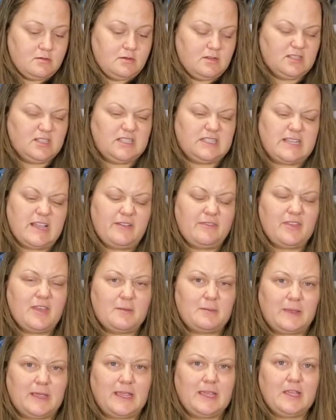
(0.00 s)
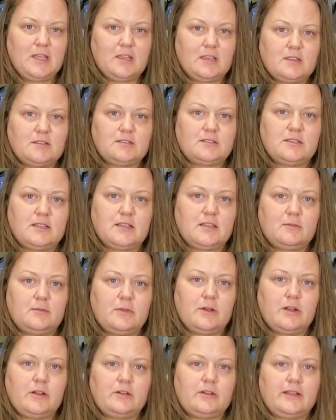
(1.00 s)
Does this have that pink? It's like the
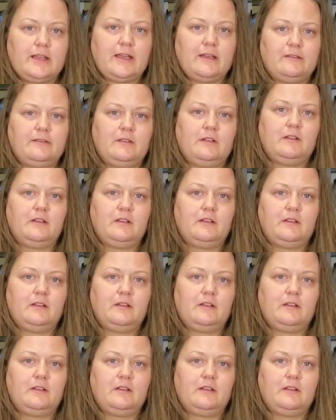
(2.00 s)
one I already have.